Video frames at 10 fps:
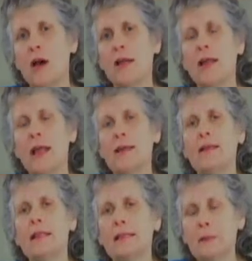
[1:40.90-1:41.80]

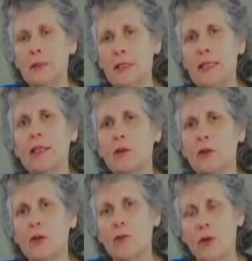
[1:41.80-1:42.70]
And this
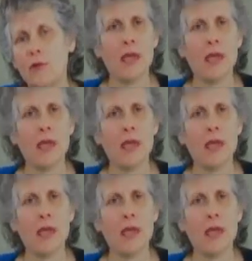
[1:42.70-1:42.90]
particular